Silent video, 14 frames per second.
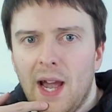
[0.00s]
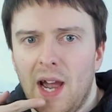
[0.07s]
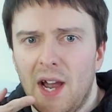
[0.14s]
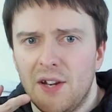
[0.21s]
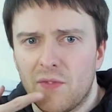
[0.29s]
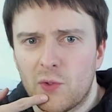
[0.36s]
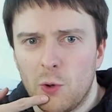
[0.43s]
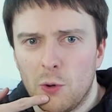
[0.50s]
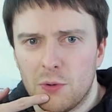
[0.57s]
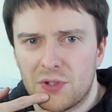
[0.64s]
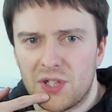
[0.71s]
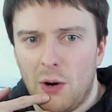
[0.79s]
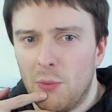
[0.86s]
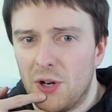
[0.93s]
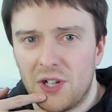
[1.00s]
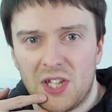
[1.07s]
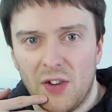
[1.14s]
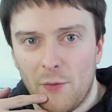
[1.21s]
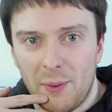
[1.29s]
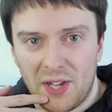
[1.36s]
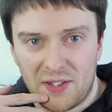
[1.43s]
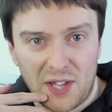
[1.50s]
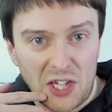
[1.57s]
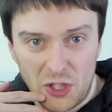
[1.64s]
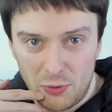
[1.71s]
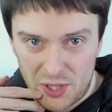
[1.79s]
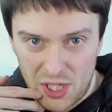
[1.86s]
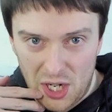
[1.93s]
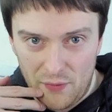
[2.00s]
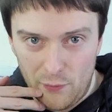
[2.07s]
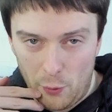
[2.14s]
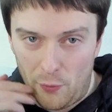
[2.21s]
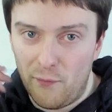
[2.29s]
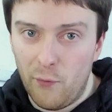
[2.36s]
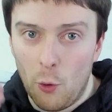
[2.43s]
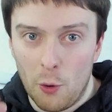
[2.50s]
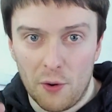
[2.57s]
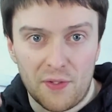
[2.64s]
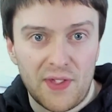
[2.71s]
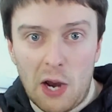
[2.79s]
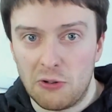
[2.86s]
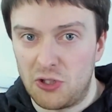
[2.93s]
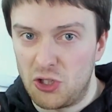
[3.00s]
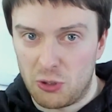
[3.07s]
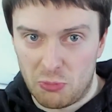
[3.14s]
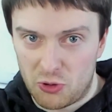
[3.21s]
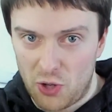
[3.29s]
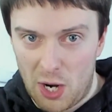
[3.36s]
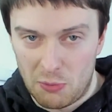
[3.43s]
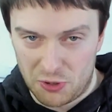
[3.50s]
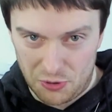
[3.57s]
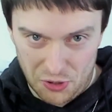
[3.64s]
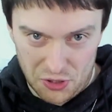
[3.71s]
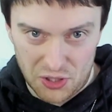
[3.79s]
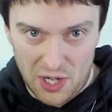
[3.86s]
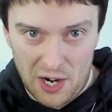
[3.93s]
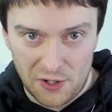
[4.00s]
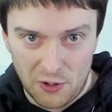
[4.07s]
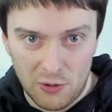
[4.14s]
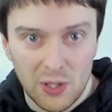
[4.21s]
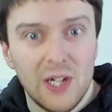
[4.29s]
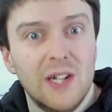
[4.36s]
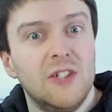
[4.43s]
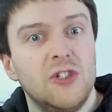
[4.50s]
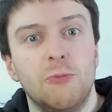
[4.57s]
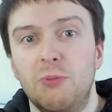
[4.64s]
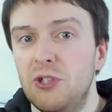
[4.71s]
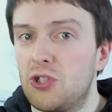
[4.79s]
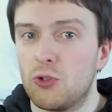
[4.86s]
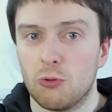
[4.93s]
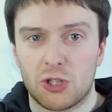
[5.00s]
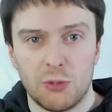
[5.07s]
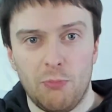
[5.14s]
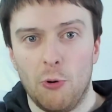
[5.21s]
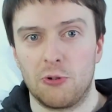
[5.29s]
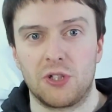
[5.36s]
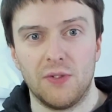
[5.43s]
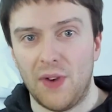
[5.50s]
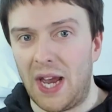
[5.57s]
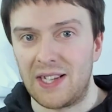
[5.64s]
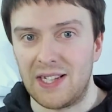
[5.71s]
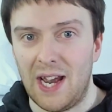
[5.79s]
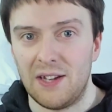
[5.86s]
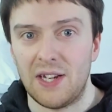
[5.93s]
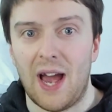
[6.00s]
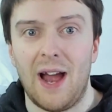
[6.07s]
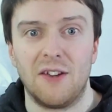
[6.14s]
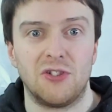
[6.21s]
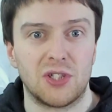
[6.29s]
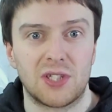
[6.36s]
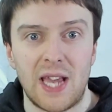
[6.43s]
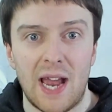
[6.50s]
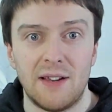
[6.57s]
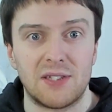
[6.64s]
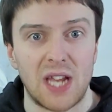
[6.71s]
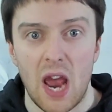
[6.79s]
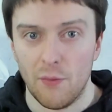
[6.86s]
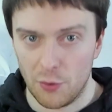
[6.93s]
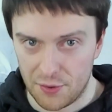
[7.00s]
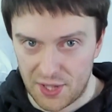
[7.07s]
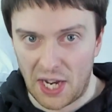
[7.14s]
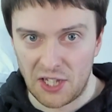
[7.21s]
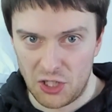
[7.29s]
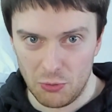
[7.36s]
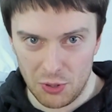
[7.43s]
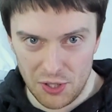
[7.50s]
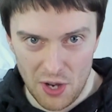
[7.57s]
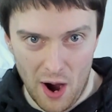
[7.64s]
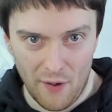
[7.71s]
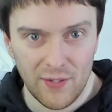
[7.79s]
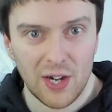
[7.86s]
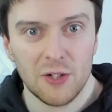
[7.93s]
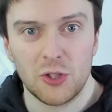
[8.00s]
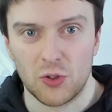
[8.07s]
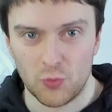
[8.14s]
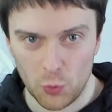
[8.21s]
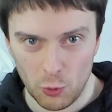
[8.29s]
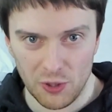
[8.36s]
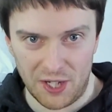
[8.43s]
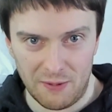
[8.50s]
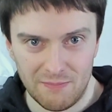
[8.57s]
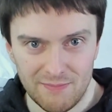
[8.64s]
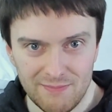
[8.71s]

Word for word: And of course, I wanted to give a big thank you again for 4,000 subscribers on the channel. You've been so supportive, again, I just can't ever thank you enough, truly.